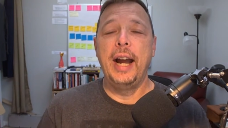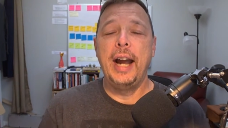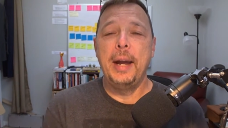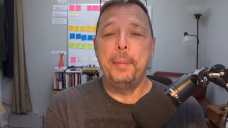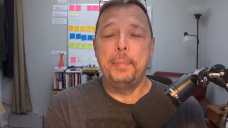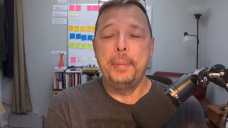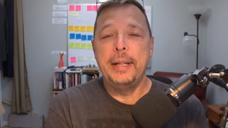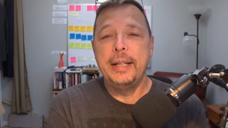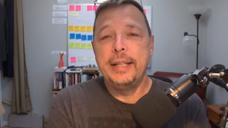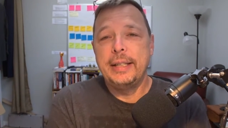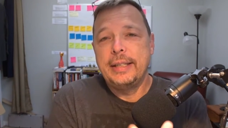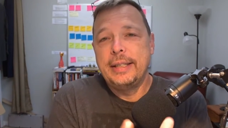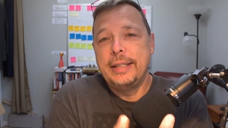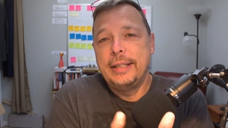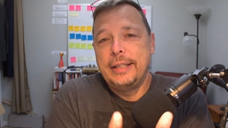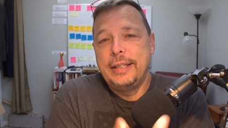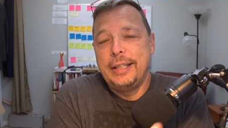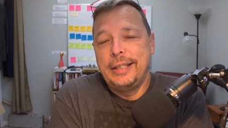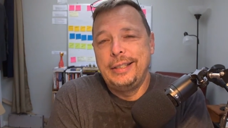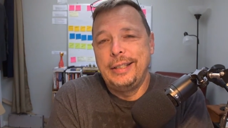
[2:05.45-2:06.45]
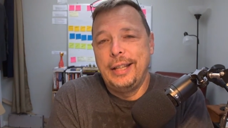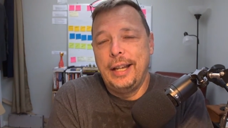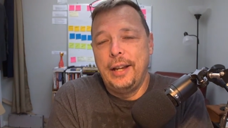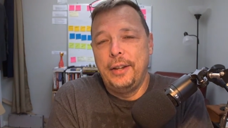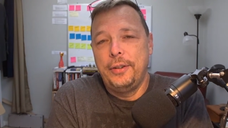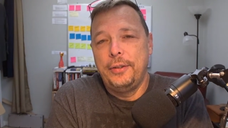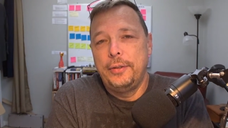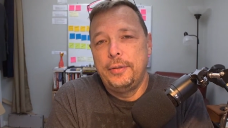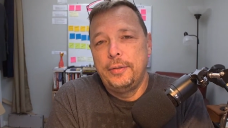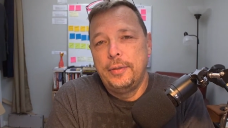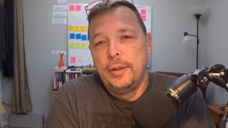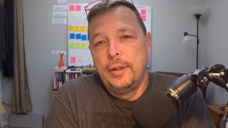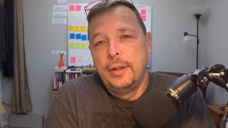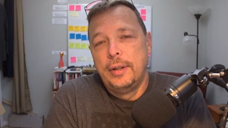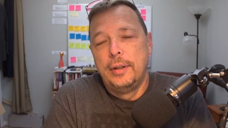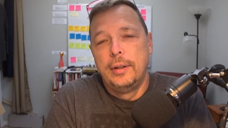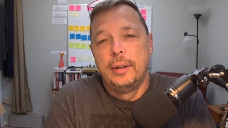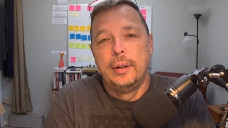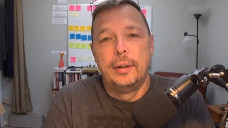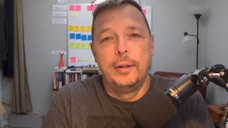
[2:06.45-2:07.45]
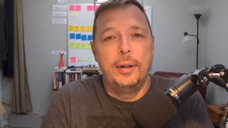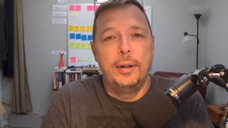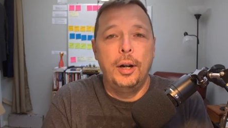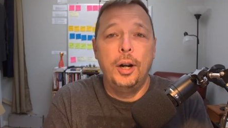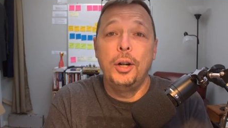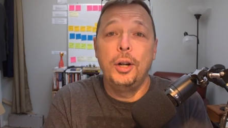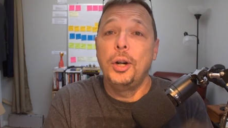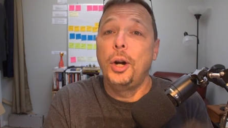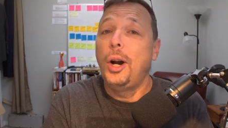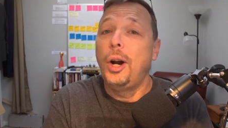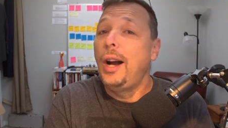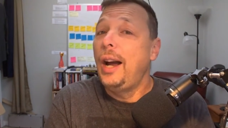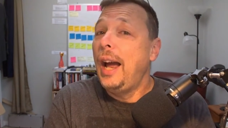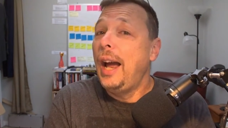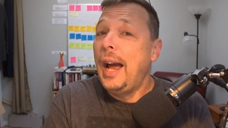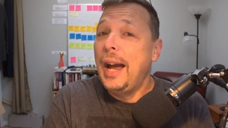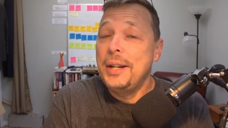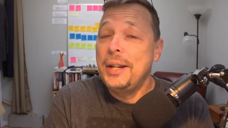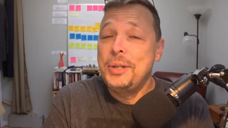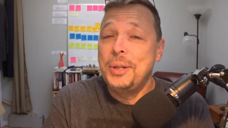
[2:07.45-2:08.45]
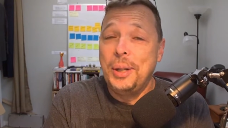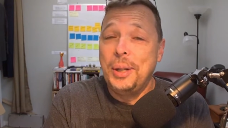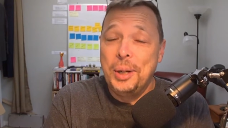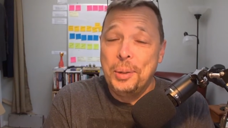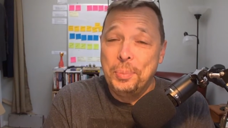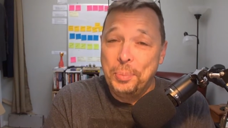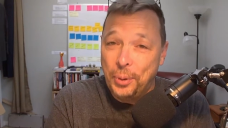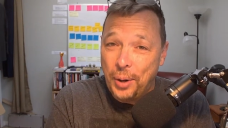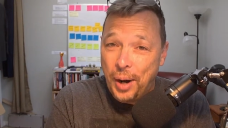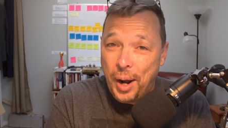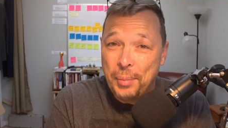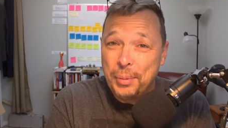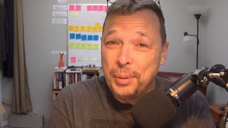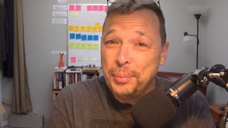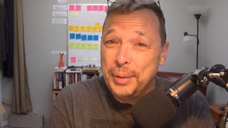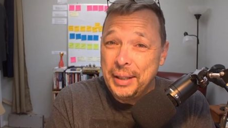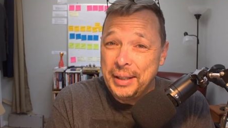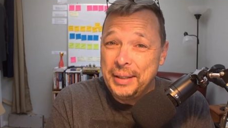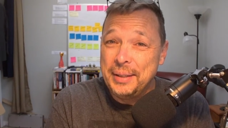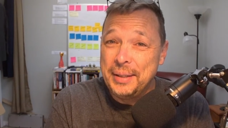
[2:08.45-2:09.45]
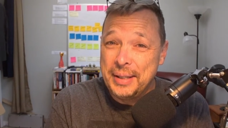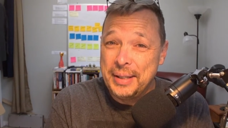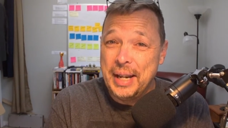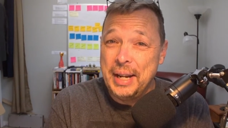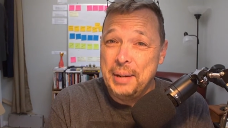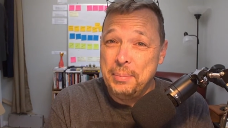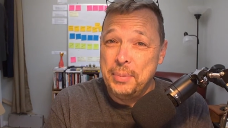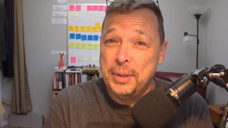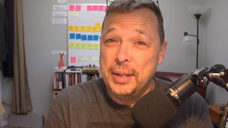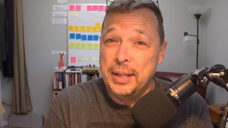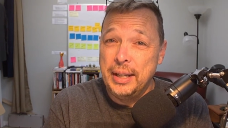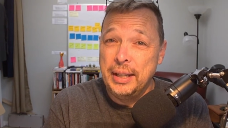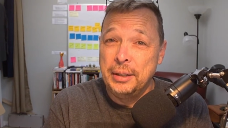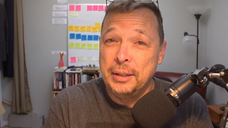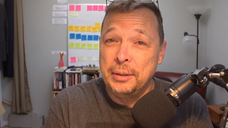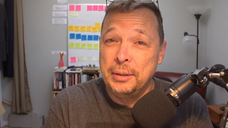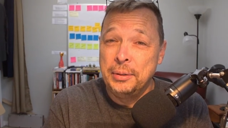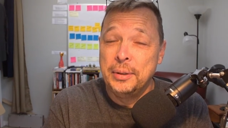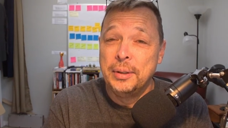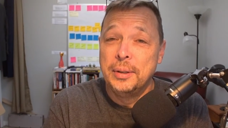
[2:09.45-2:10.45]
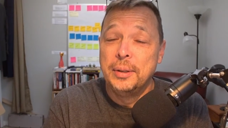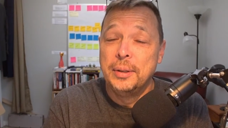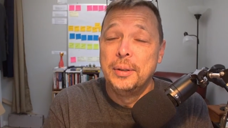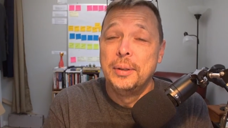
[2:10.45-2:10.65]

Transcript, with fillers: Happiness and success are actually are probably the same thing